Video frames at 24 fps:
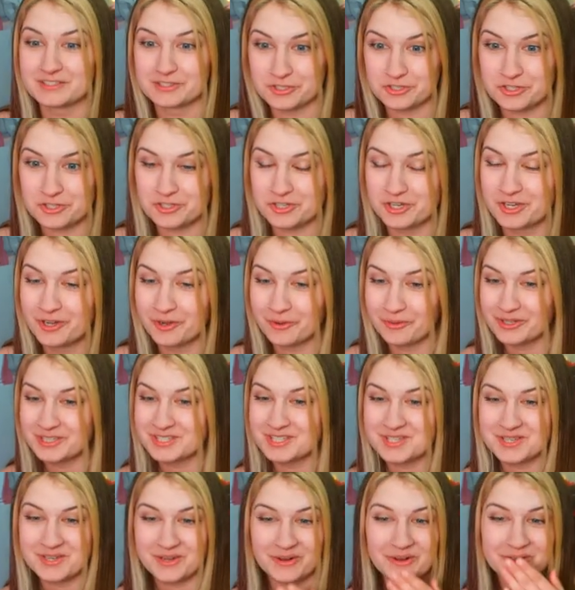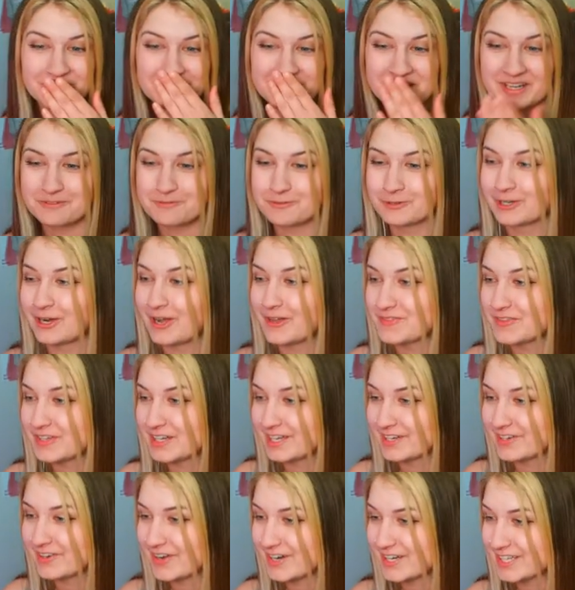show it to y'all and I forgot that I
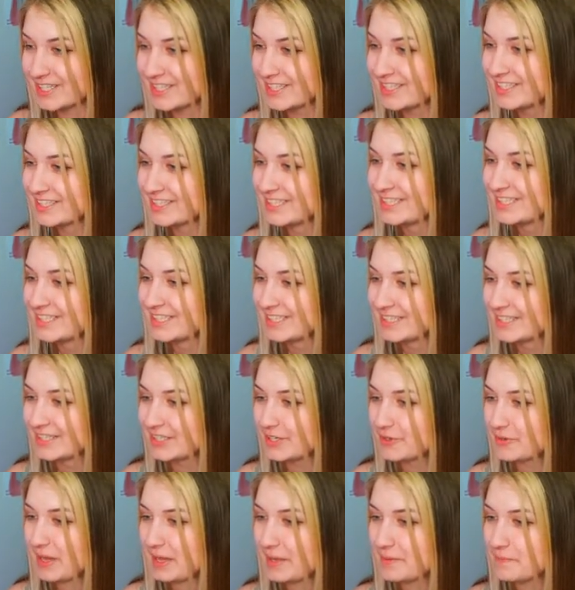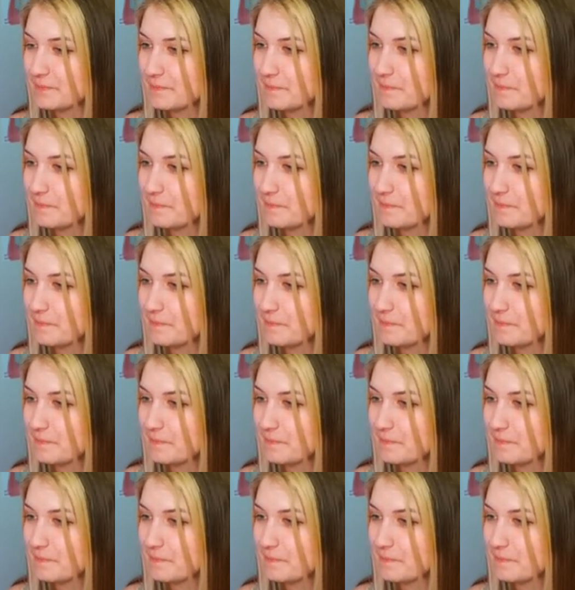got it. Okay.